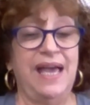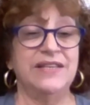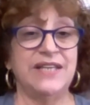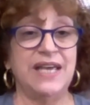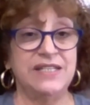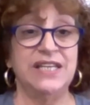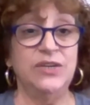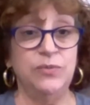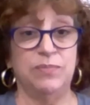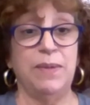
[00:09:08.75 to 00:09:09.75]
as I
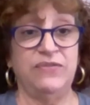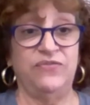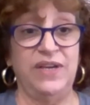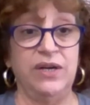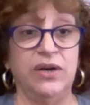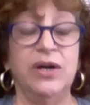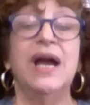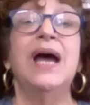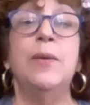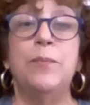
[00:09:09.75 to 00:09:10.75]
did with my
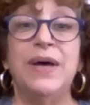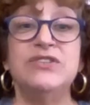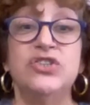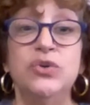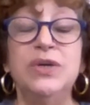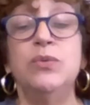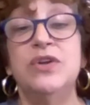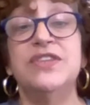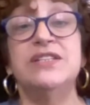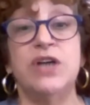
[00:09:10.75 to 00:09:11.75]
finger, but do it
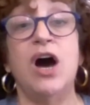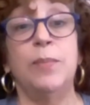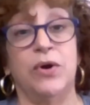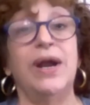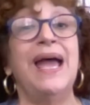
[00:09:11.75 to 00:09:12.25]
with the dauber.